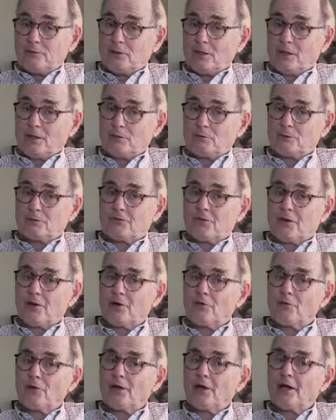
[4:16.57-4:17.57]
Well, it was
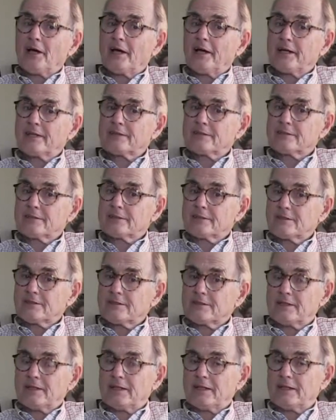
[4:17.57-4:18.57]
very relaxed,
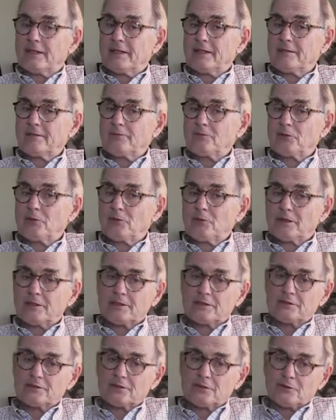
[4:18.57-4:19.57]
and we went
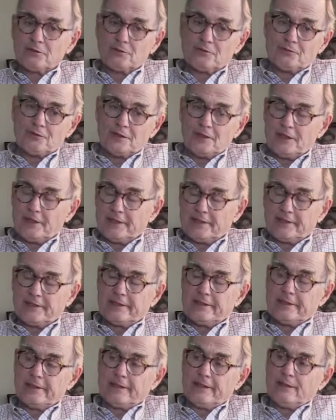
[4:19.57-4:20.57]
to school for like
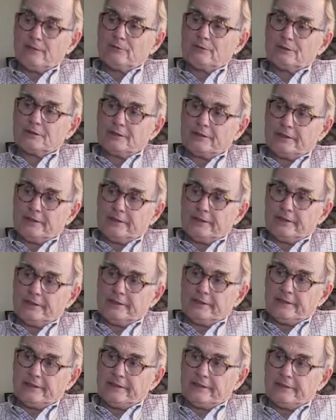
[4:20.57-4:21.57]
8 hours a
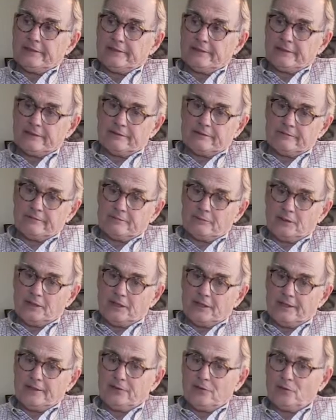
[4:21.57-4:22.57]
day, and then we
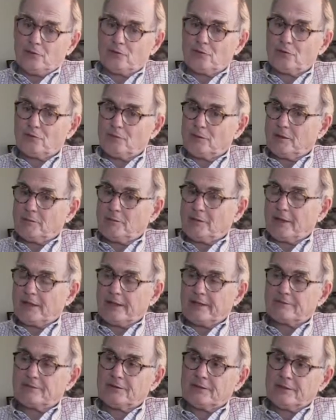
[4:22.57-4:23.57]
had no commitment
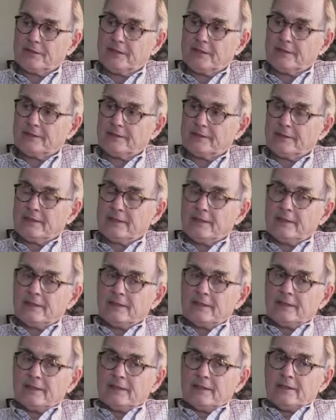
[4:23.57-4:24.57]
after that.
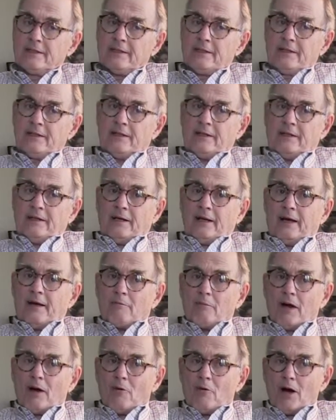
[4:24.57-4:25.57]

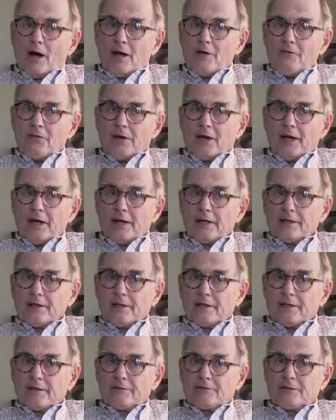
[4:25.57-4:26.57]
And my wife and I
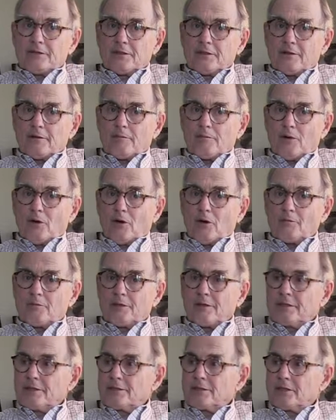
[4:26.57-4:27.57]
lived in an
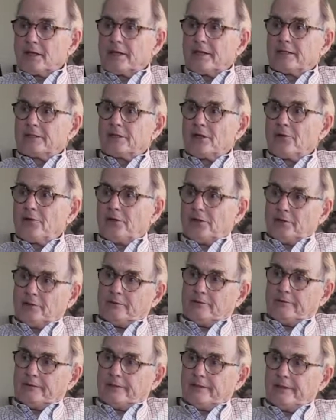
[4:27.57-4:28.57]
apartment in San
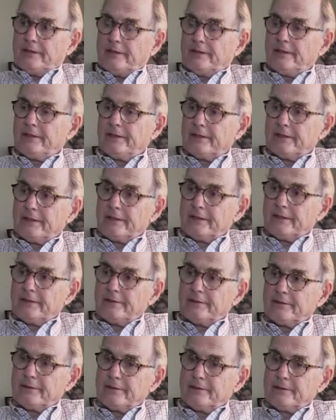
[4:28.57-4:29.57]
Antonio,
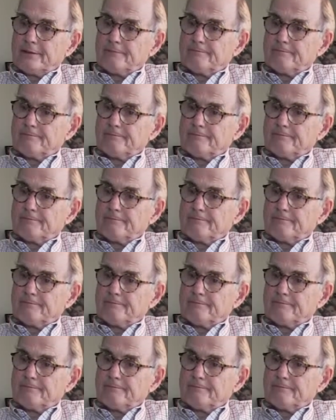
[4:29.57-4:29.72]
and